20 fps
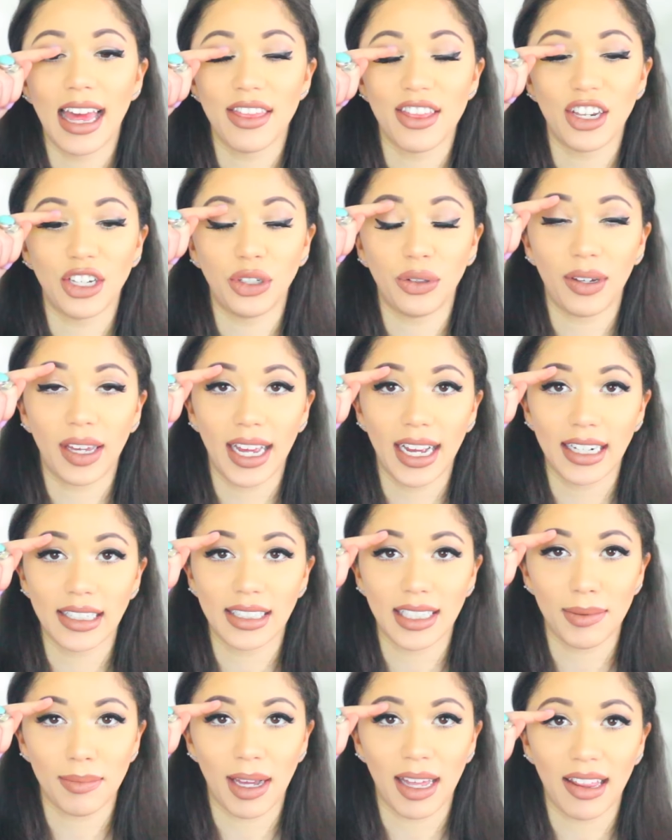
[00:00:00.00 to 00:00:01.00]
and then you
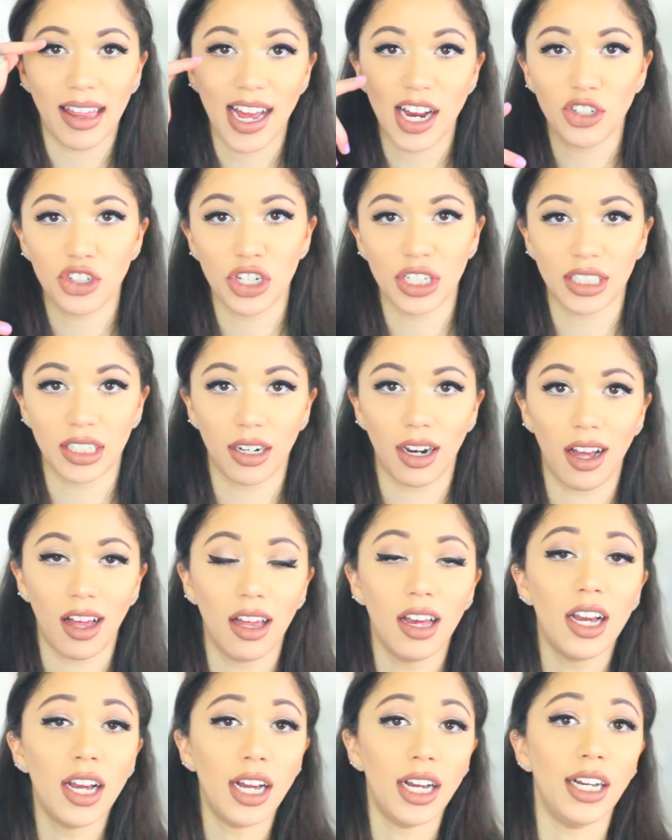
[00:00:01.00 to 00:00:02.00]
can't see my lashes at
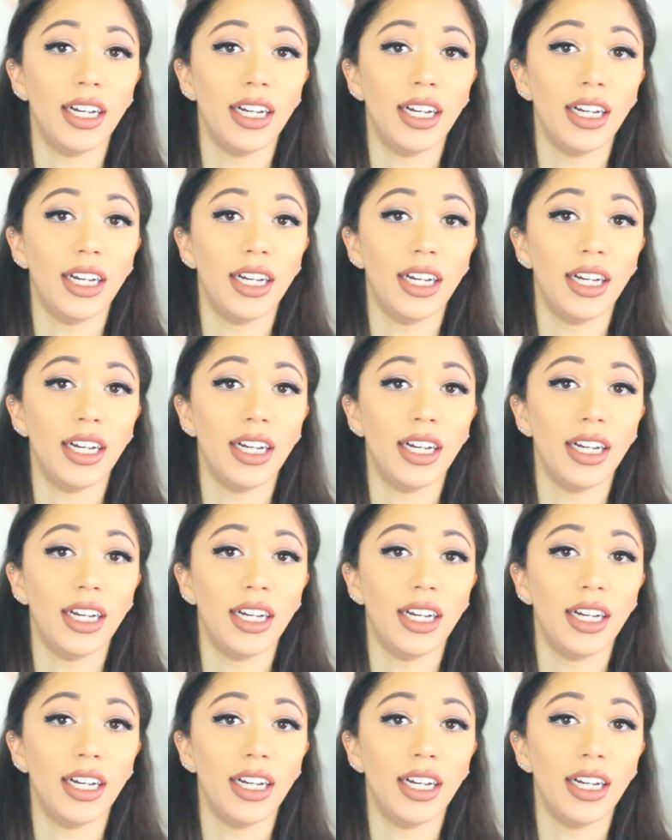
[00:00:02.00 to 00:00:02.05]
all